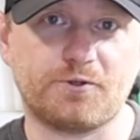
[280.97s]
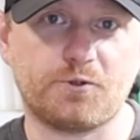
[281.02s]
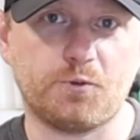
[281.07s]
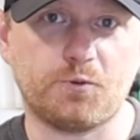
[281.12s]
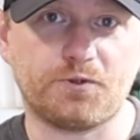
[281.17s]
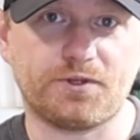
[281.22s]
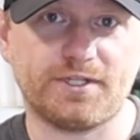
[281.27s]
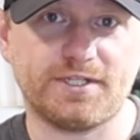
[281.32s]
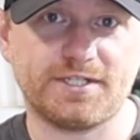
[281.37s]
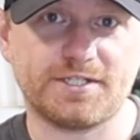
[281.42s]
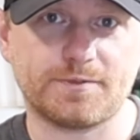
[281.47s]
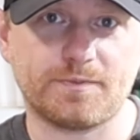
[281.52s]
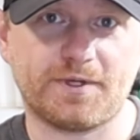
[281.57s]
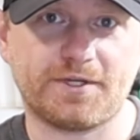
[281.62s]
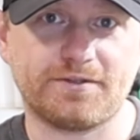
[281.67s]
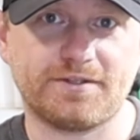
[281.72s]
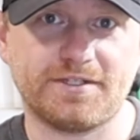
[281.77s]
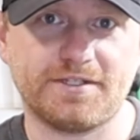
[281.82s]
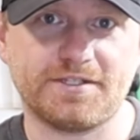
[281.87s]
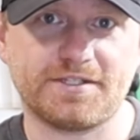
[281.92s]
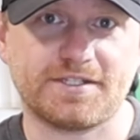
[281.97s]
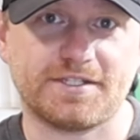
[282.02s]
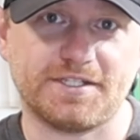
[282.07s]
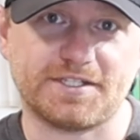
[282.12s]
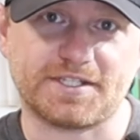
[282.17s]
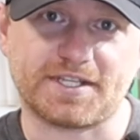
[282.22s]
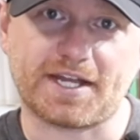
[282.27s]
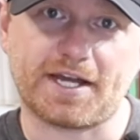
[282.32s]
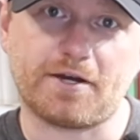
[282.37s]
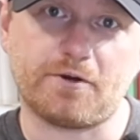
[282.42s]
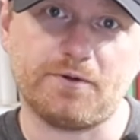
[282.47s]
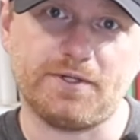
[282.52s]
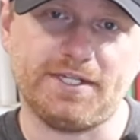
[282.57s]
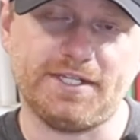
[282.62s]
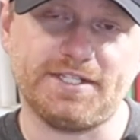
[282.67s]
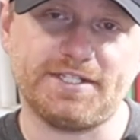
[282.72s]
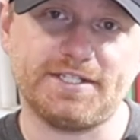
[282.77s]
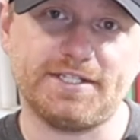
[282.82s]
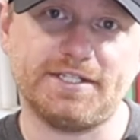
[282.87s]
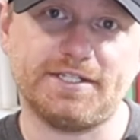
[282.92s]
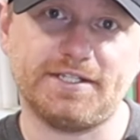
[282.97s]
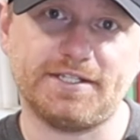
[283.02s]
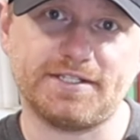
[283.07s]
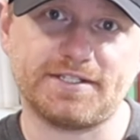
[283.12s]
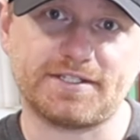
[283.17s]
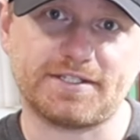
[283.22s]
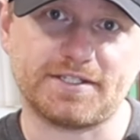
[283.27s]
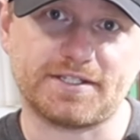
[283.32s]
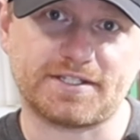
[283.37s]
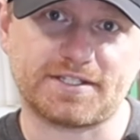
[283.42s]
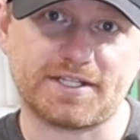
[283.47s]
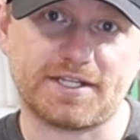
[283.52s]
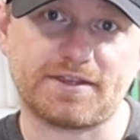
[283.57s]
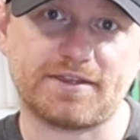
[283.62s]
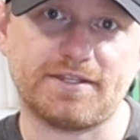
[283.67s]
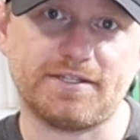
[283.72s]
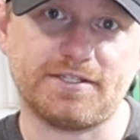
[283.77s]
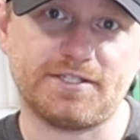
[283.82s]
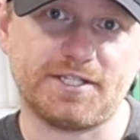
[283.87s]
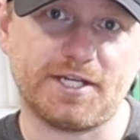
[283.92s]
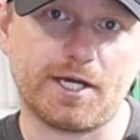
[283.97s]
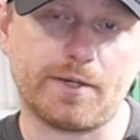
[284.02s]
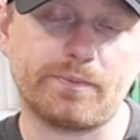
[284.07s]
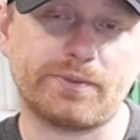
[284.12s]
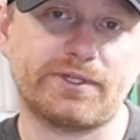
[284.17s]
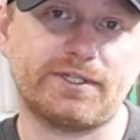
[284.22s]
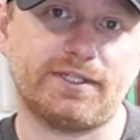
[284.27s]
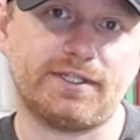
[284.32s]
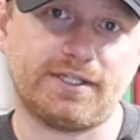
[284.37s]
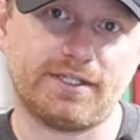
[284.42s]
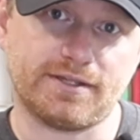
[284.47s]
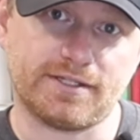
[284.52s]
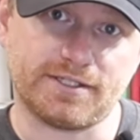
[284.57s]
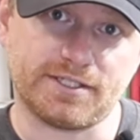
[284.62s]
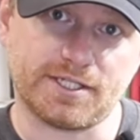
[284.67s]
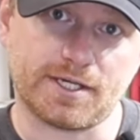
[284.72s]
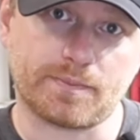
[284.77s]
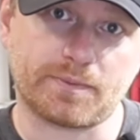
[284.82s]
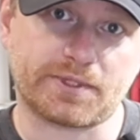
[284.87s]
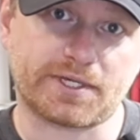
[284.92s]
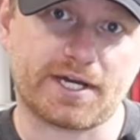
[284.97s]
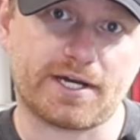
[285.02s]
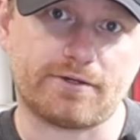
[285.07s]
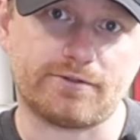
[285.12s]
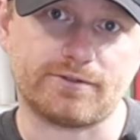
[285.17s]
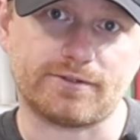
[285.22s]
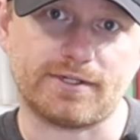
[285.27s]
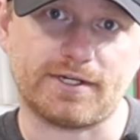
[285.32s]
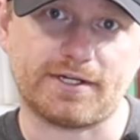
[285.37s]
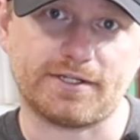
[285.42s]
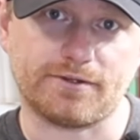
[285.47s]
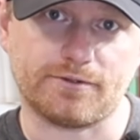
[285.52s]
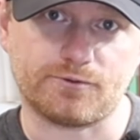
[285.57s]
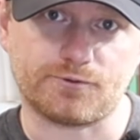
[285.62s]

cool things about this is how easy it is to set the depth and the depth collar on the